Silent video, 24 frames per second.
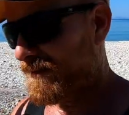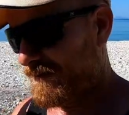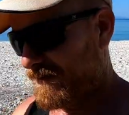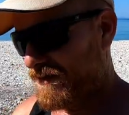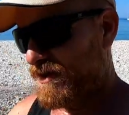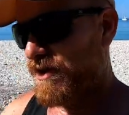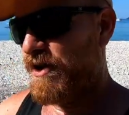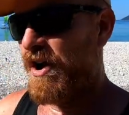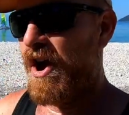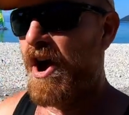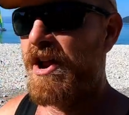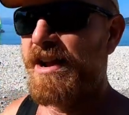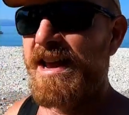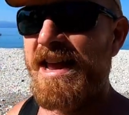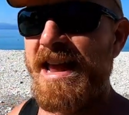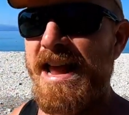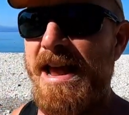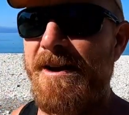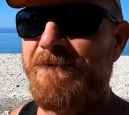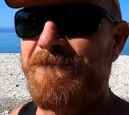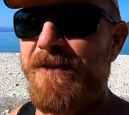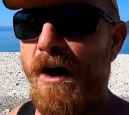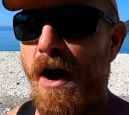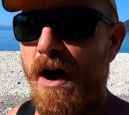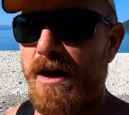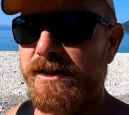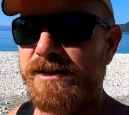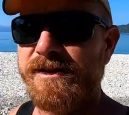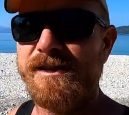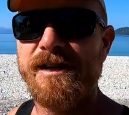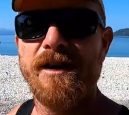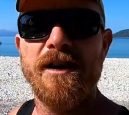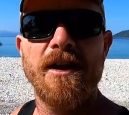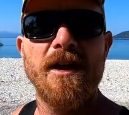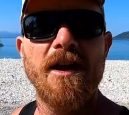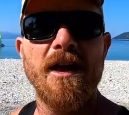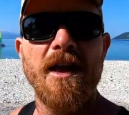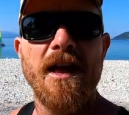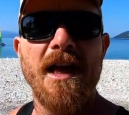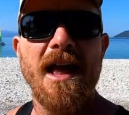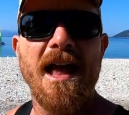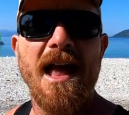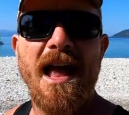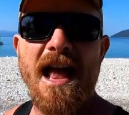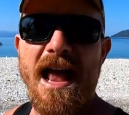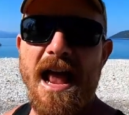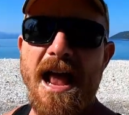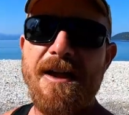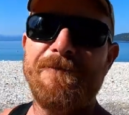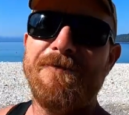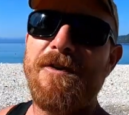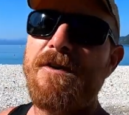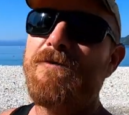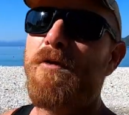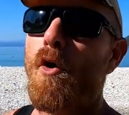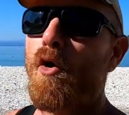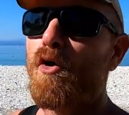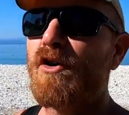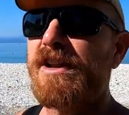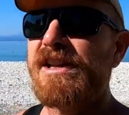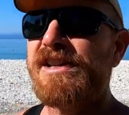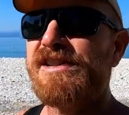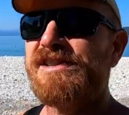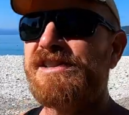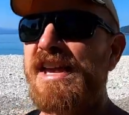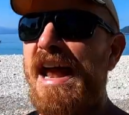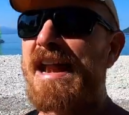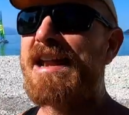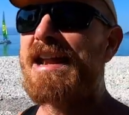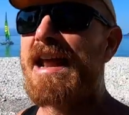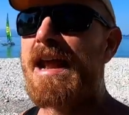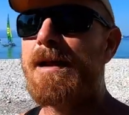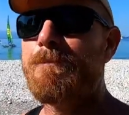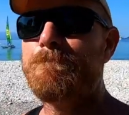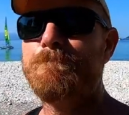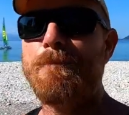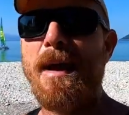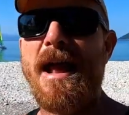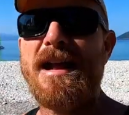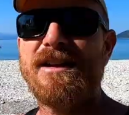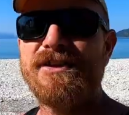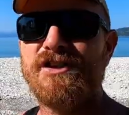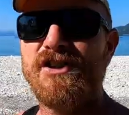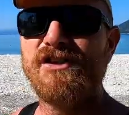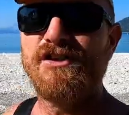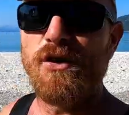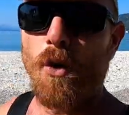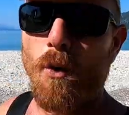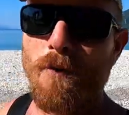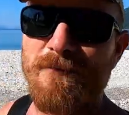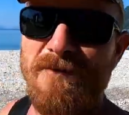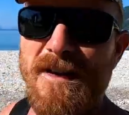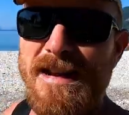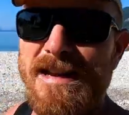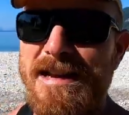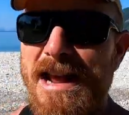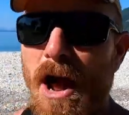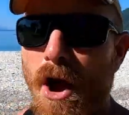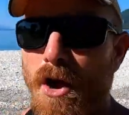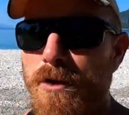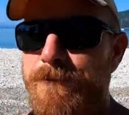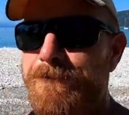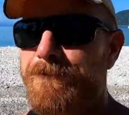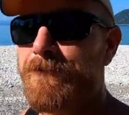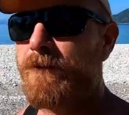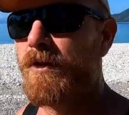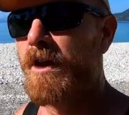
You heard it here first. If you've already sent in pictures or video